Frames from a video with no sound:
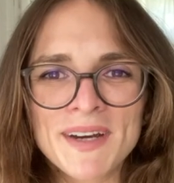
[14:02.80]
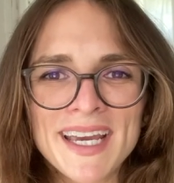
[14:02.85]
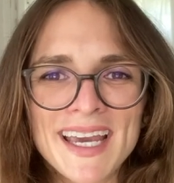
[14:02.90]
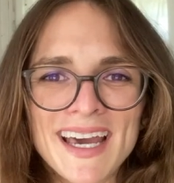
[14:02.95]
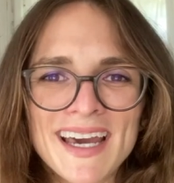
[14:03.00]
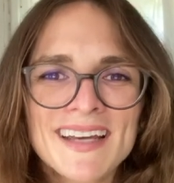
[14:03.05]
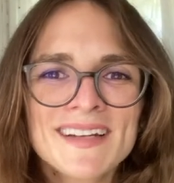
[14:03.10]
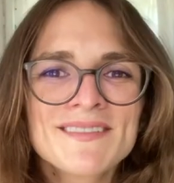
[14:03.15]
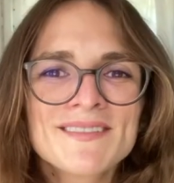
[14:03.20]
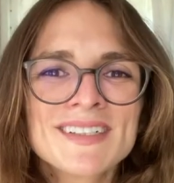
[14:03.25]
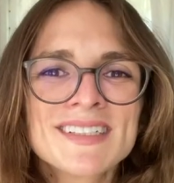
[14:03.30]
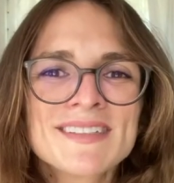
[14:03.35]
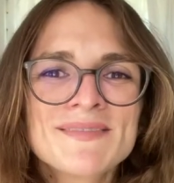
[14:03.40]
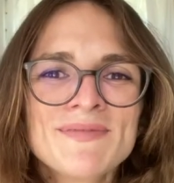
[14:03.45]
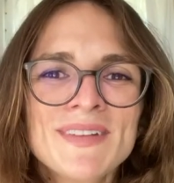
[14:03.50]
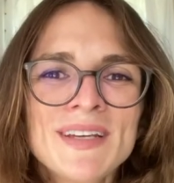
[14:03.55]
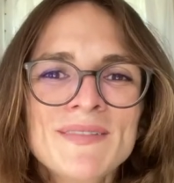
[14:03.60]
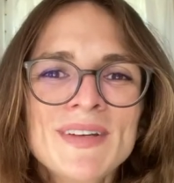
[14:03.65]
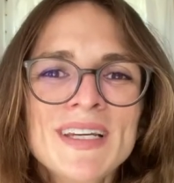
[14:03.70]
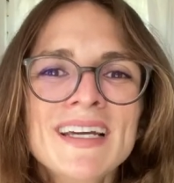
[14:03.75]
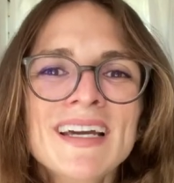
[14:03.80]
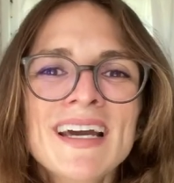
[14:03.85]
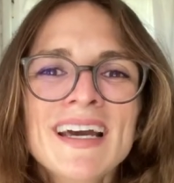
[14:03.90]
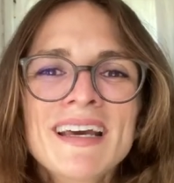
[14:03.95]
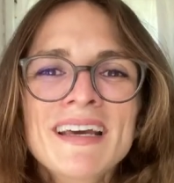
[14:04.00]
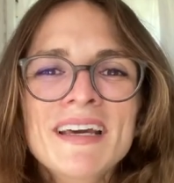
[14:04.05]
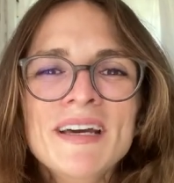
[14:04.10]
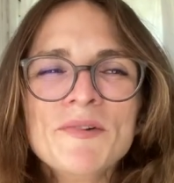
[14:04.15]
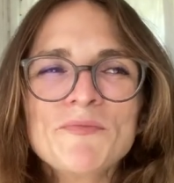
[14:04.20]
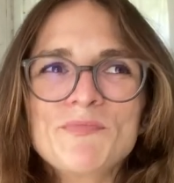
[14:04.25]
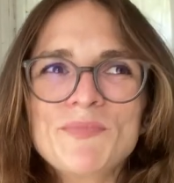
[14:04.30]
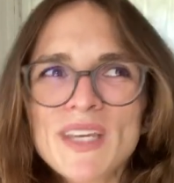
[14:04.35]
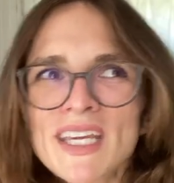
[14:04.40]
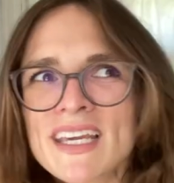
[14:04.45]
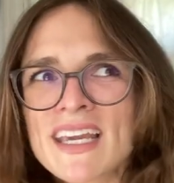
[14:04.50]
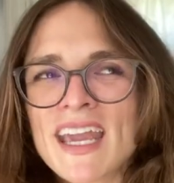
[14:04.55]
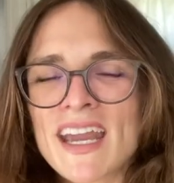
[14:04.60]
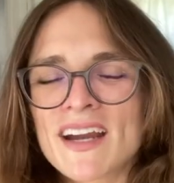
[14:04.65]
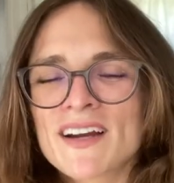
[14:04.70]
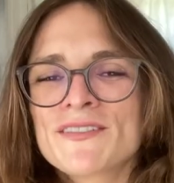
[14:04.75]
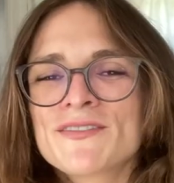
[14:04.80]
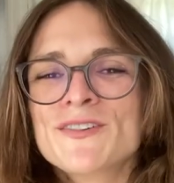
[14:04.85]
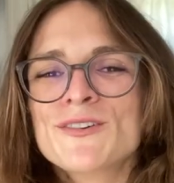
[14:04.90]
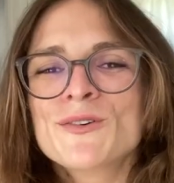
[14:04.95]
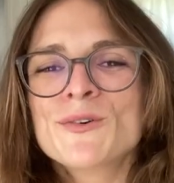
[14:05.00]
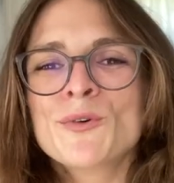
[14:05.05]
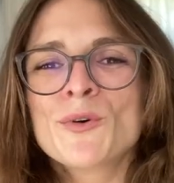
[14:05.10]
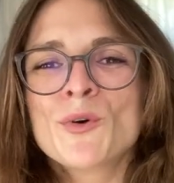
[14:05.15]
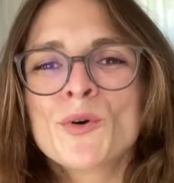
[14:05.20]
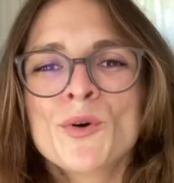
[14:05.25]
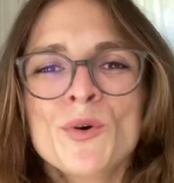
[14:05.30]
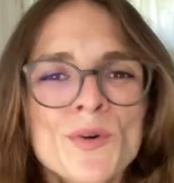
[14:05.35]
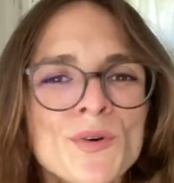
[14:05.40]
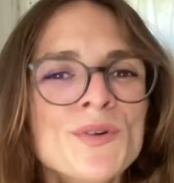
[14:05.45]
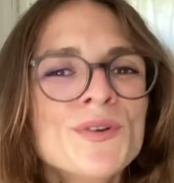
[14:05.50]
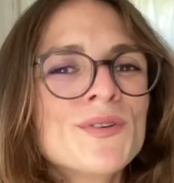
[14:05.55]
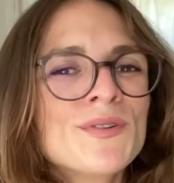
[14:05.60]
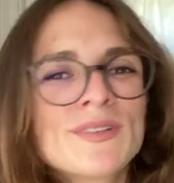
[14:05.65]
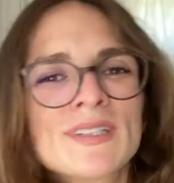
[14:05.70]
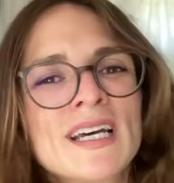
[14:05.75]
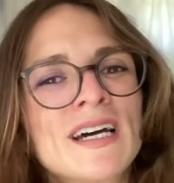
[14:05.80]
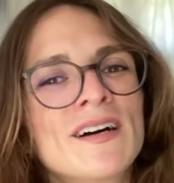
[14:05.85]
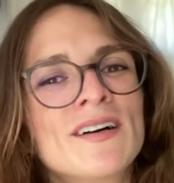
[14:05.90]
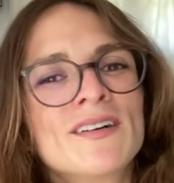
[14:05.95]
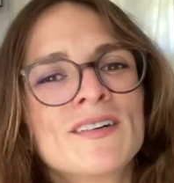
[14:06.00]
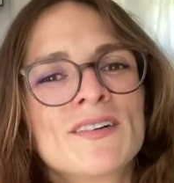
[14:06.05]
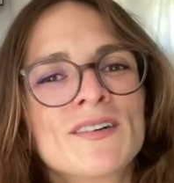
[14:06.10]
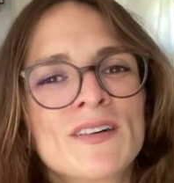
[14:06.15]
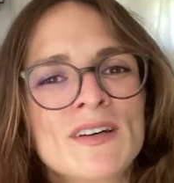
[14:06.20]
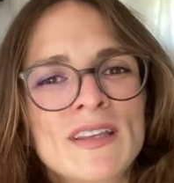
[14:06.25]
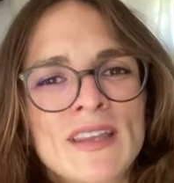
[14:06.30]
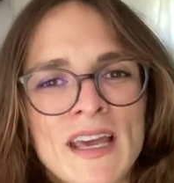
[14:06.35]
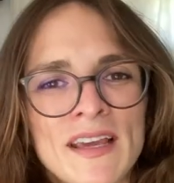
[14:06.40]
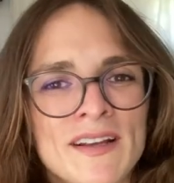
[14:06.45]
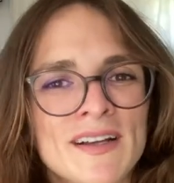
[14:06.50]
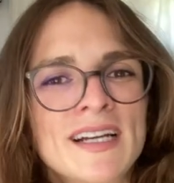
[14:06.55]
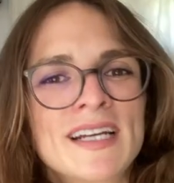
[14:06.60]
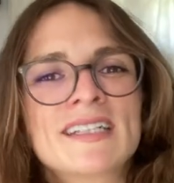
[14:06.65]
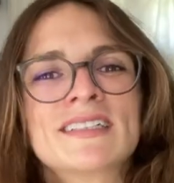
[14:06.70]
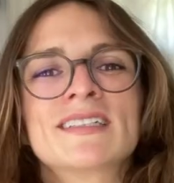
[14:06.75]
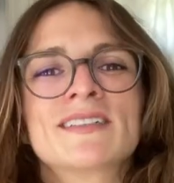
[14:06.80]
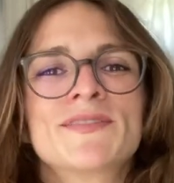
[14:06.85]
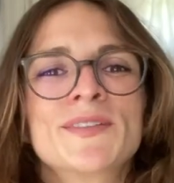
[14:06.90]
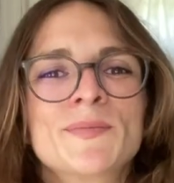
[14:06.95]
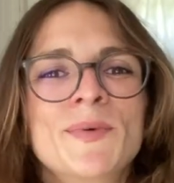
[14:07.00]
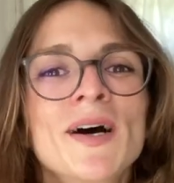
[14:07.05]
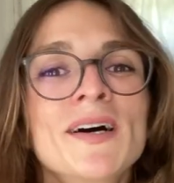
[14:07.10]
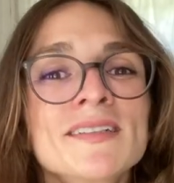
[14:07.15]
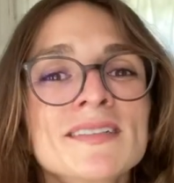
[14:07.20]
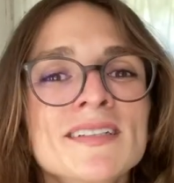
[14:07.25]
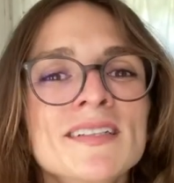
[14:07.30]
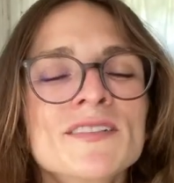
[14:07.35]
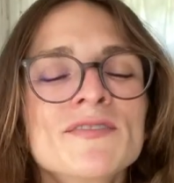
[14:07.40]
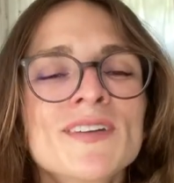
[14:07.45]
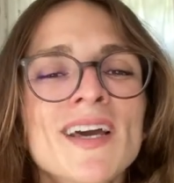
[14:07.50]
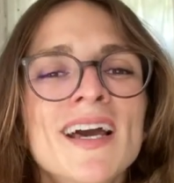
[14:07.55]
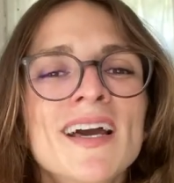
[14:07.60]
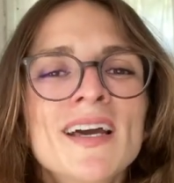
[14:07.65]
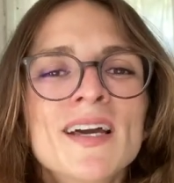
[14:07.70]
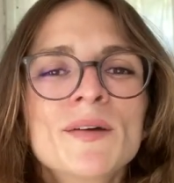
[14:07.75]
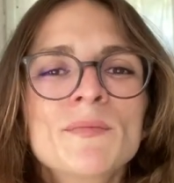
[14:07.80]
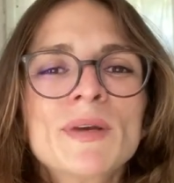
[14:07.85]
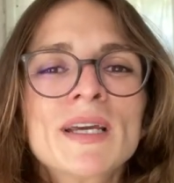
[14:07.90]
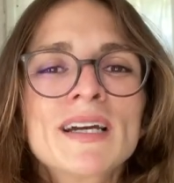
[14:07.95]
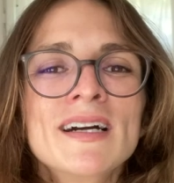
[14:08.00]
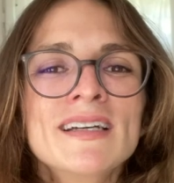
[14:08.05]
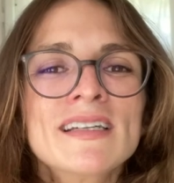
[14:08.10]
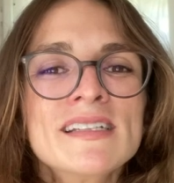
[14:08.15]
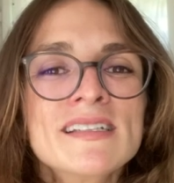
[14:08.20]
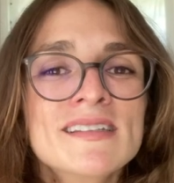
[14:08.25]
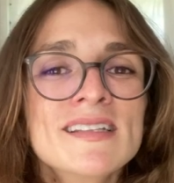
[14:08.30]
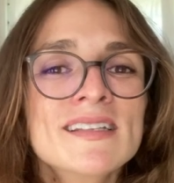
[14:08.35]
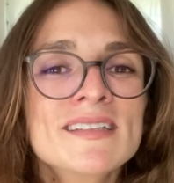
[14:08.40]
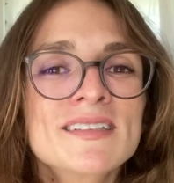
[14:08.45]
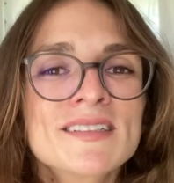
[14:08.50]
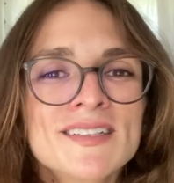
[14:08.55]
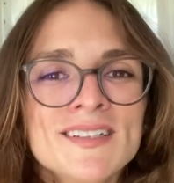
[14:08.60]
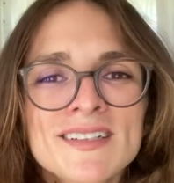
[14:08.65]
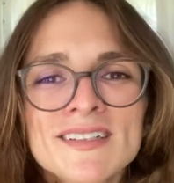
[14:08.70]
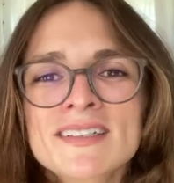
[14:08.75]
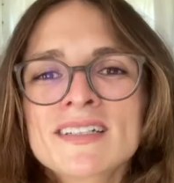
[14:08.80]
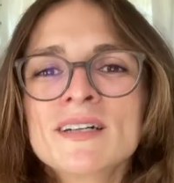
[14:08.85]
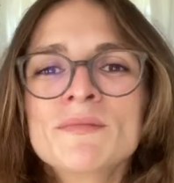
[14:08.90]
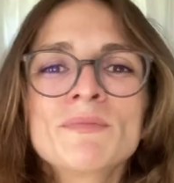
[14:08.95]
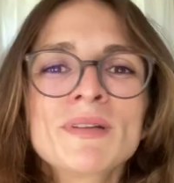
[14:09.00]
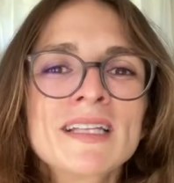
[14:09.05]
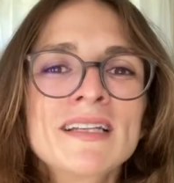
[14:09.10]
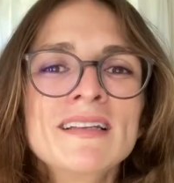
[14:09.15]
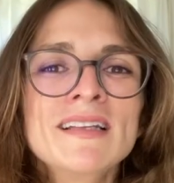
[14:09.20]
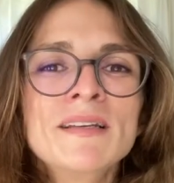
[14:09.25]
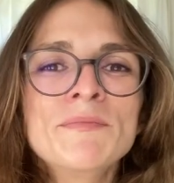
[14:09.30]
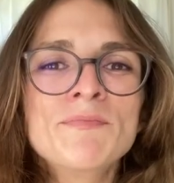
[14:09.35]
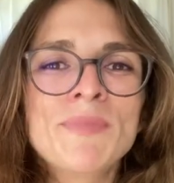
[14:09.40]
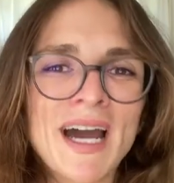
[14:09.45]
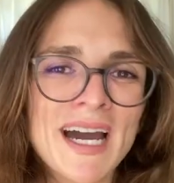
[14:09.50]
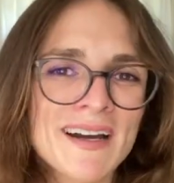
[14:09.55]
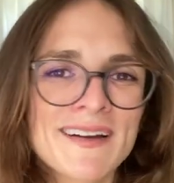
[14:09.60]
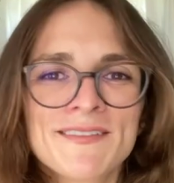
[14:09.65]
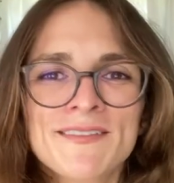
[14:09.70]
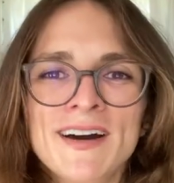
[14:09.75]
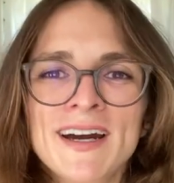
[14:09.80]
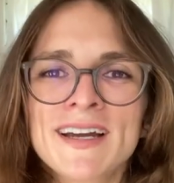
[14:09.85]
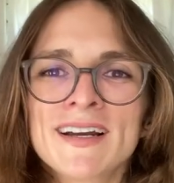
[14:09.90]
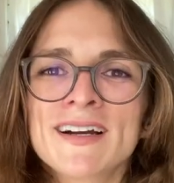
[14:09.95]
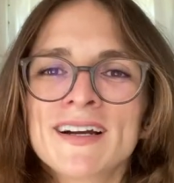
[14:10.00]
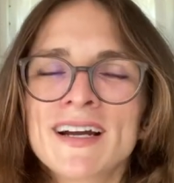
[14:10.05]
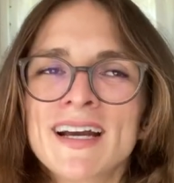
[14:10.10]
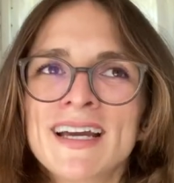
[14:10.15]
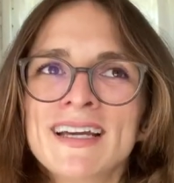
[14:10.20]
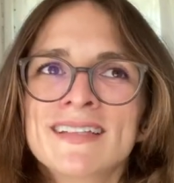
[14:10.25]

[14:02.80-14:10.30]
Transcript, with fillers: my head was maybe be careful who you tell that you're H I V positive, because this could completely backfire.